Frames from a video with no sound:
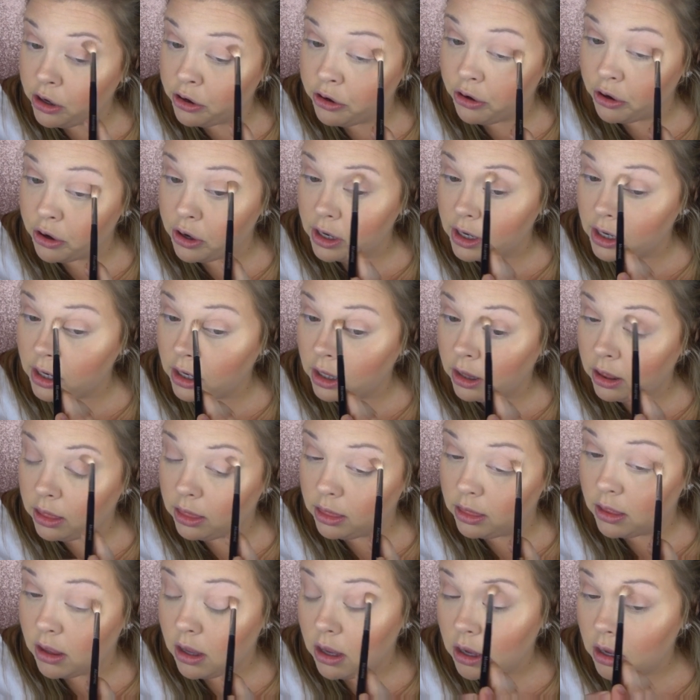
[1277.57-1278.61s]
underneath
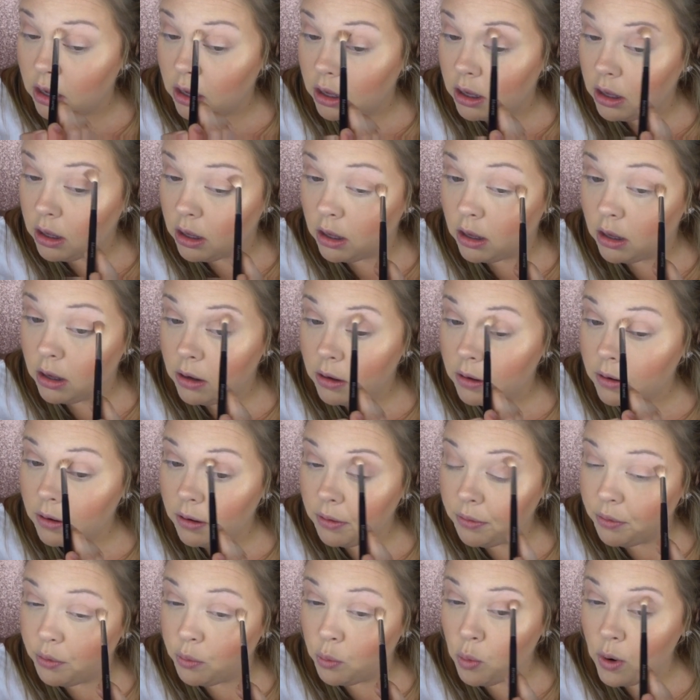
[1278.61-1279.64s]

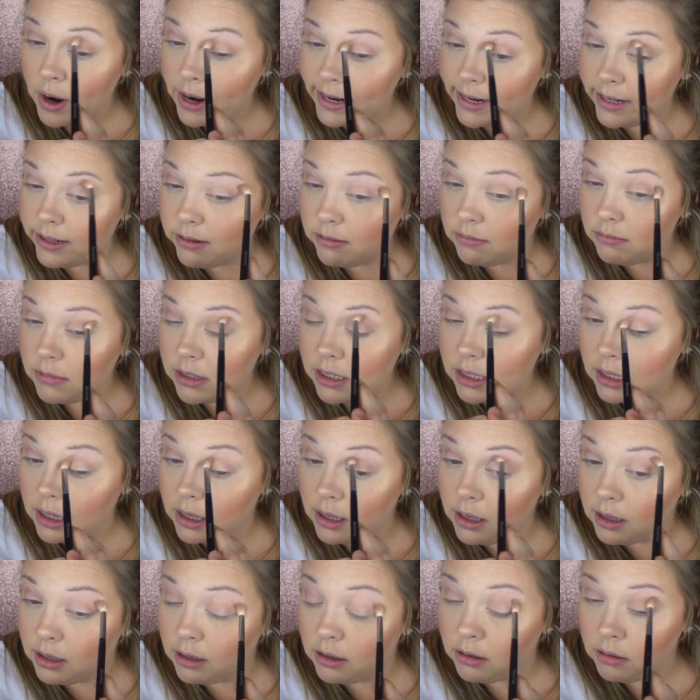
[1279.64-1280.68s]
white
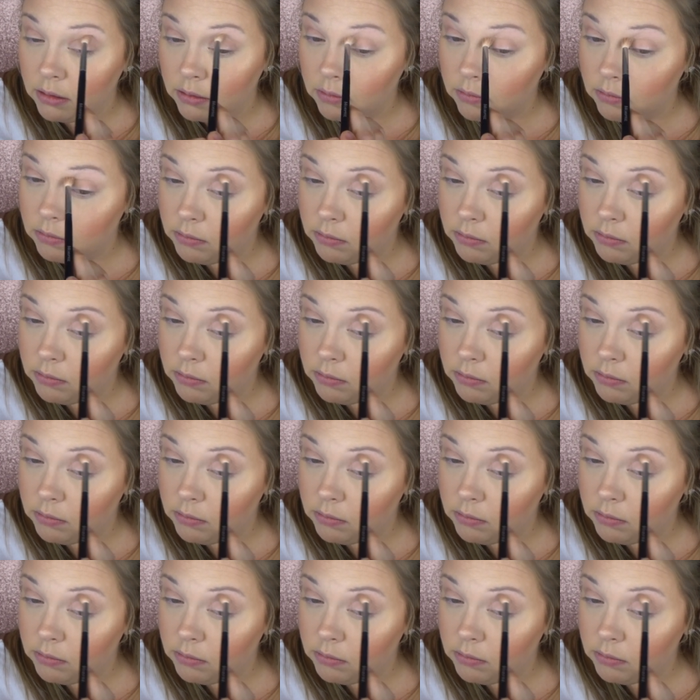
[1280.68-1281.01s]
skin.